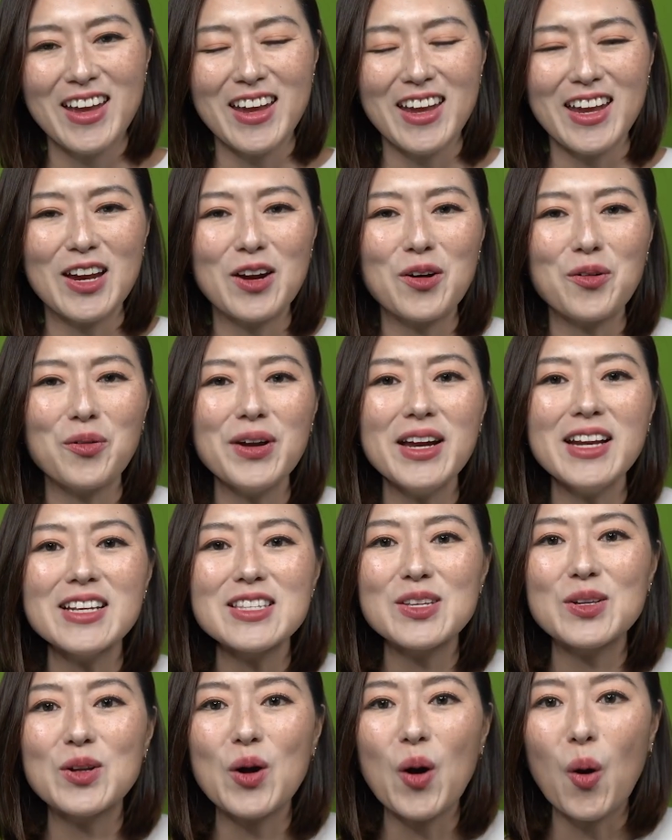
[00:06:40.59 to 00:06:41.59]
It creates
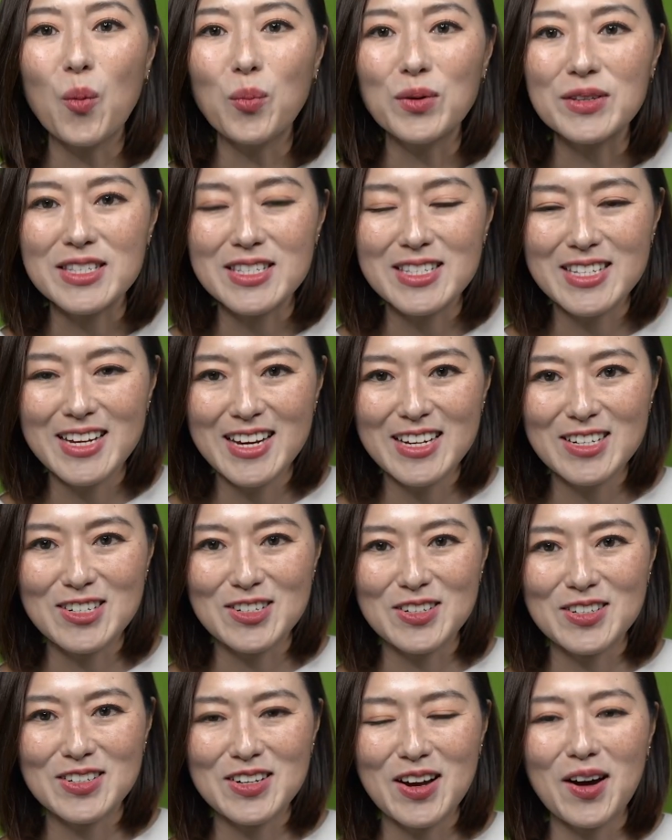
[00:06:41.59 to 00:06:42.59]
an open
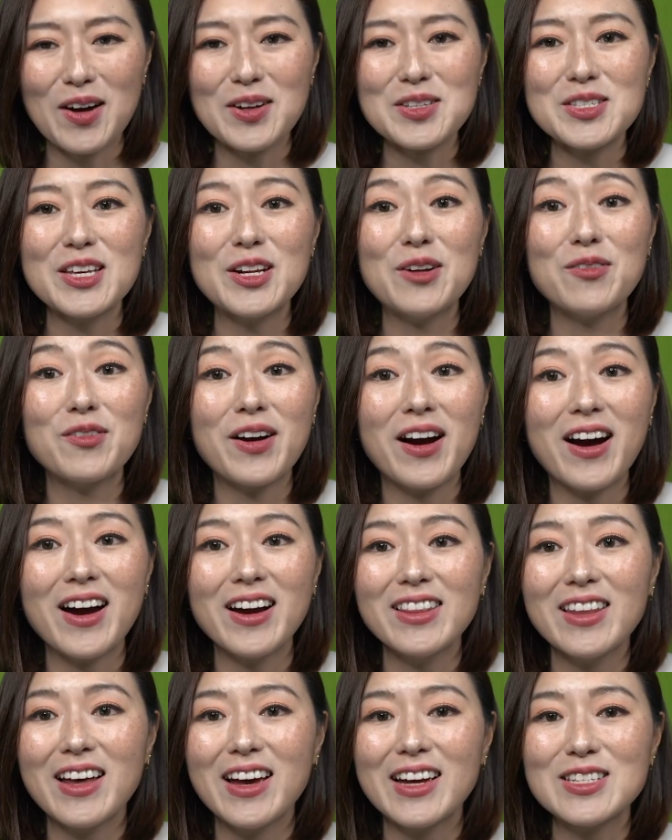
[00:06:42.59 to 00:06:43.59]
standard, a set of
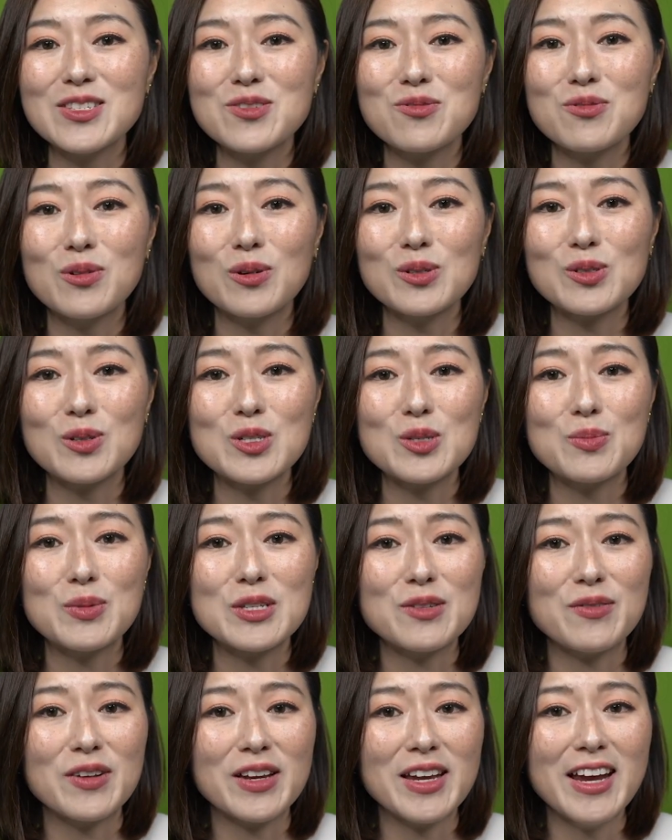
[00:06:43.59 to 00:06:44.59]
guidelines, rules, or
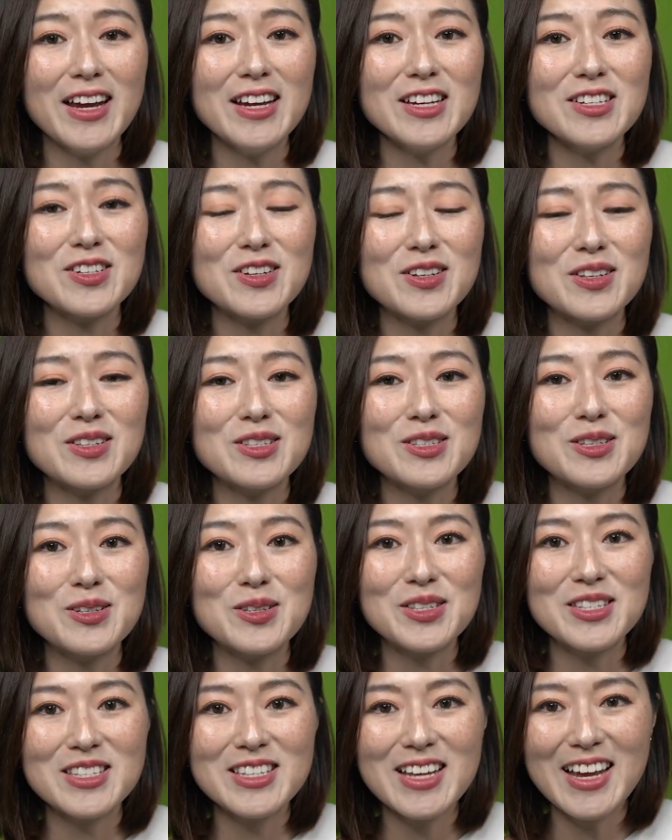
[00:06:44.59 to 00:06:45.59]
specifications to
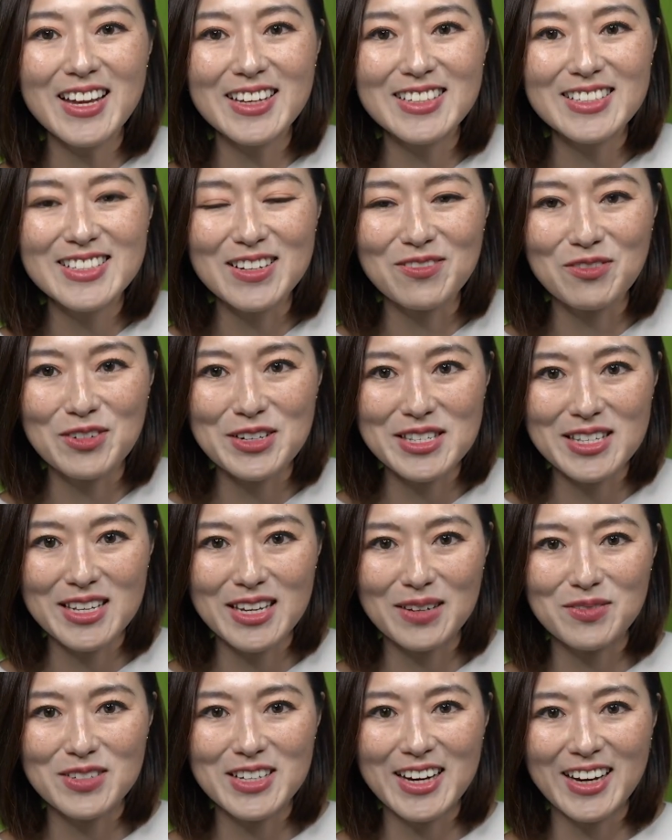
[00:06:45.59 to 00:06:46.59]
send and
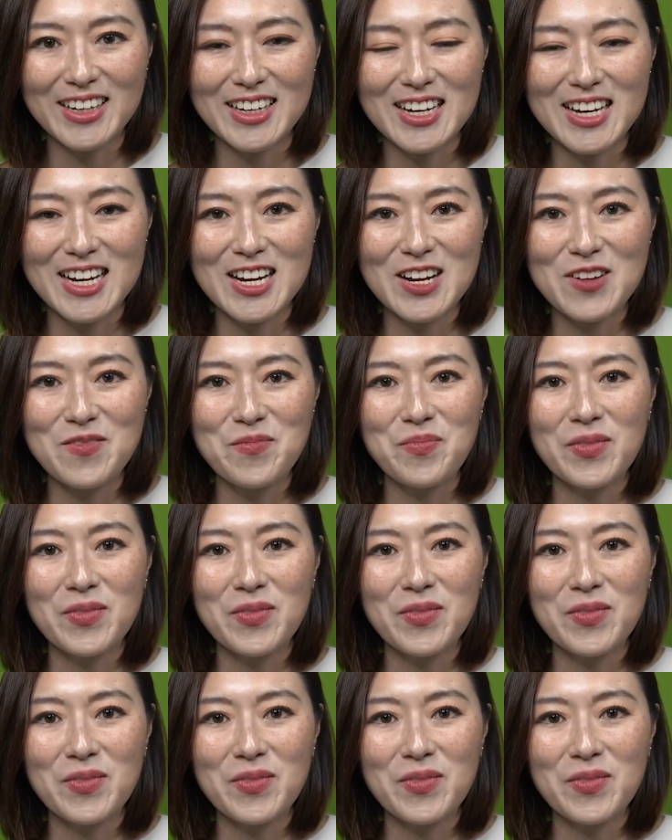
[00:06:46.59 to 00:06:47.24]
receive data.